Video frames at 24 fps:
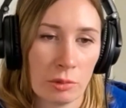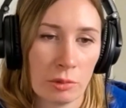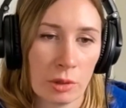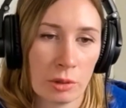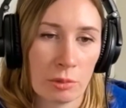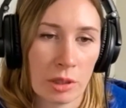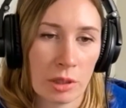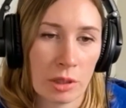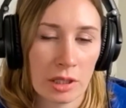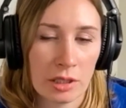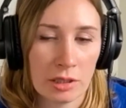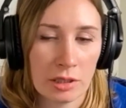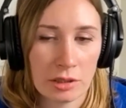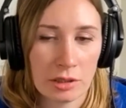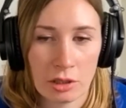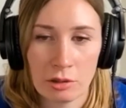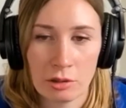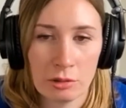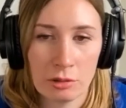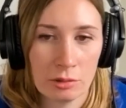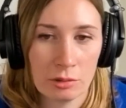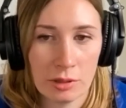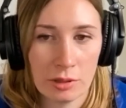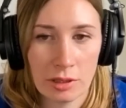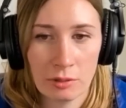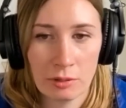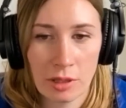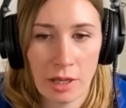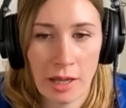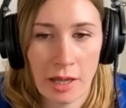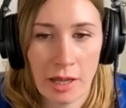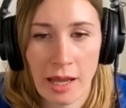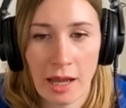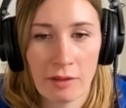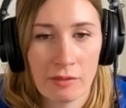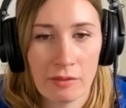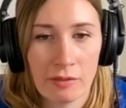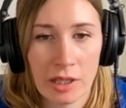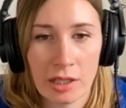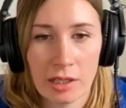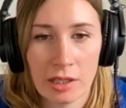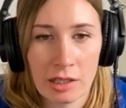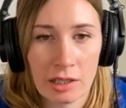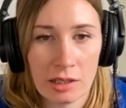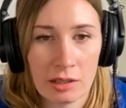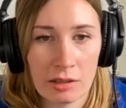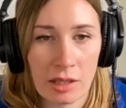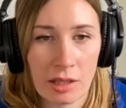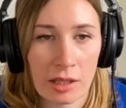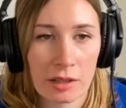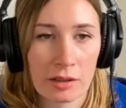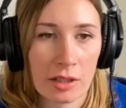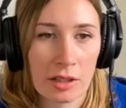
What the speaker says: We really don't have any, like,